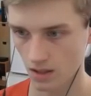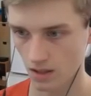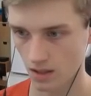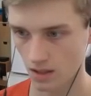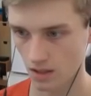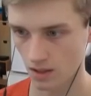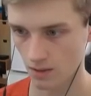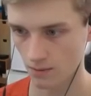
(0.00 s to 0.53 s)

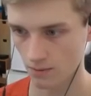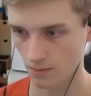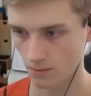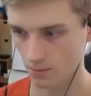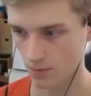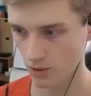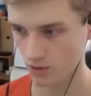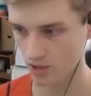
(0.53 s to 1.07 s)
Uh,
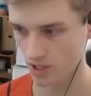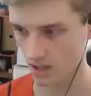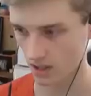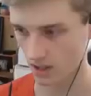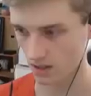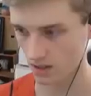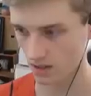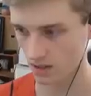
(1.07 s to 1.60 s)
blue
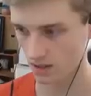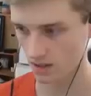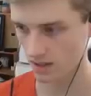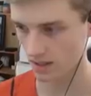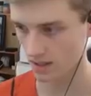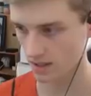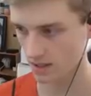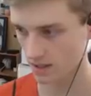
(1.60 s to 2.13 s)
gel.
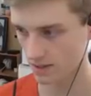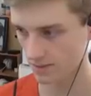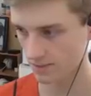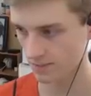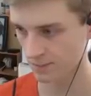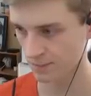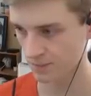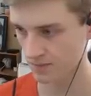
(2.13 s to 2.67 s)
Yeah?
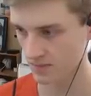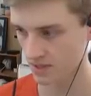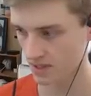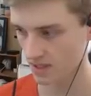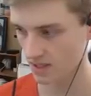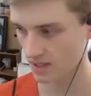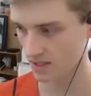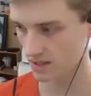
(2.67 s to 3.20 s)

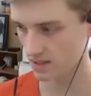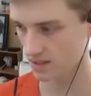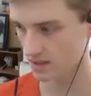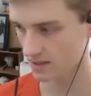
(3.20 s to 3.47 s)
Yeah?